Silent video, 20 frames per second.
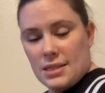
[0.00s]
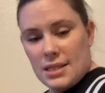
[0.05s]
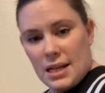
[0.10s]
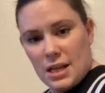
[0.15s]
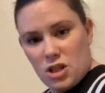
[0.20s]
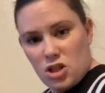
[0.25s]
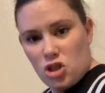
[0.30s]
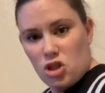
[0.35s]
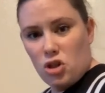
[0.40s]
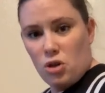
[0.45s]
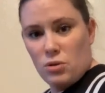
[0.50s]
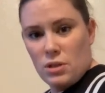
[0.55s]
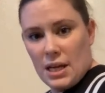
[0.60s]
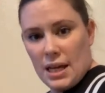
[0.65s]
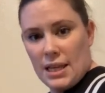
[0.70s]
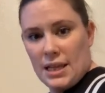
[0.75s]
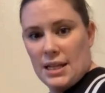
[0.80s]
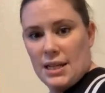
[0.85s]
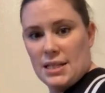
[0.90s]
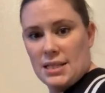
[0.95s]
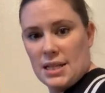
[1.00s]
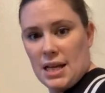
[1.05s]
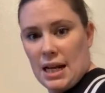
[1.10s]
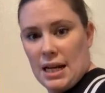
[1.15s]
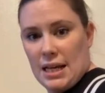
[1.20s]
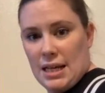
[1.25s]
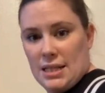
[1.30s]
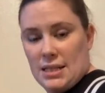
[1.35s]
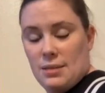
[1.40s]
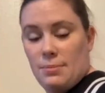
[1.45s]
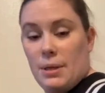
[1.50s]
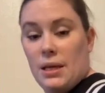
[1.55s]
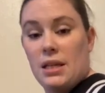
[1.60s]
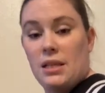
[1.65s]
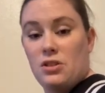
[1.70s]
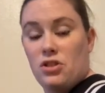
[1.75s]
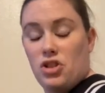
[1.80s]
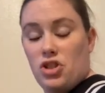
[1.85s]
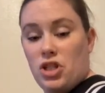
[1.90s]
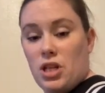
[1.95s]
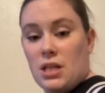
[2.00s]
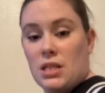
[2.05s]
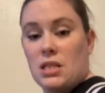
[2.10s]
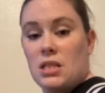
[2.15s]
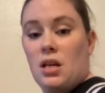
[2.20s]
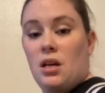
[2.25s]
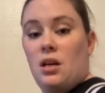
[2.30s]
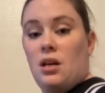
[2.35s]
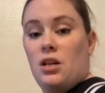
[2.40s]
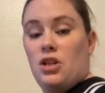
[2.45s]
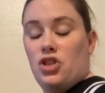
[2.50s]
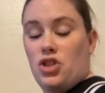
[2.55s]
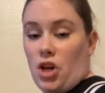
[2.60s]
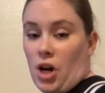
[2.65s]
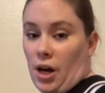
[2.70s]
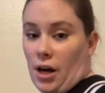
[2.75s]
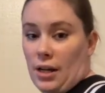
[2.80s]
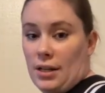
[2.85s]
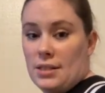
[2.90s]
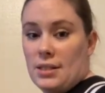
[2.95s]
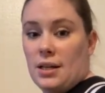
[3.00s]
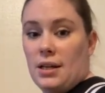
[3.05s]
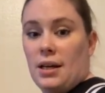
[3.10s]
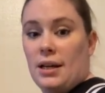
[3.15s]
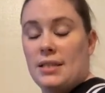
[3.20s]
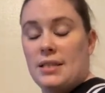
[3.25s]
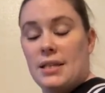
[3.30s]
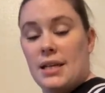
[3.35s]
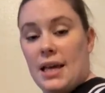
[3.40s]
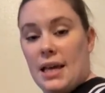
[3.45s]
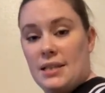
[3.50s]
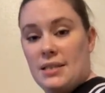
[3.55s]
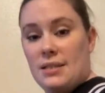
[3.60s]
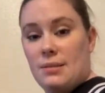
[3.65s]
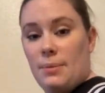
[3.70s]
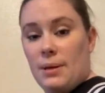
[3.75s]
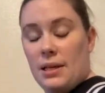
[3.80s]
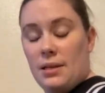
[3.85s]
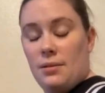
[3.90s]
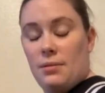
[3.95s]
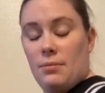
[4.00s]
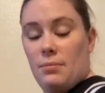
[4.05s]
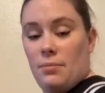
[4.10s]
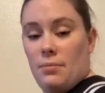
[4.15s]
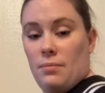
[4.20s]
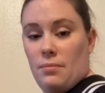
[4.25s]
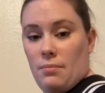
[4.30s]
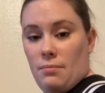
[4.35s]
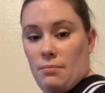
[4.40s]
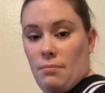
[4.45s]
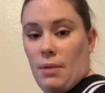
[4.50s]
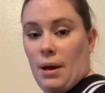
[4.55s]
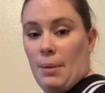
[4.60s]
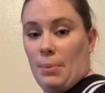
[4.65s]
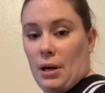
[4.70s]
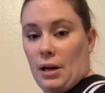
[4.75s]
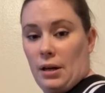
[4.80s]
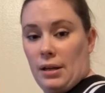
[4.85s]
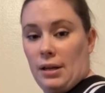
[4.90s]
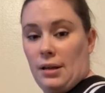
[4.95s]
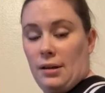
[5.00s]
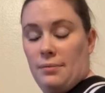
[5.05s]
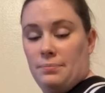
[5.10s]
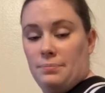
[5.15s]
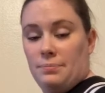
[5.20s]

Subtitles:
so tight that it's cutting into me. It's just taut. It's against my body.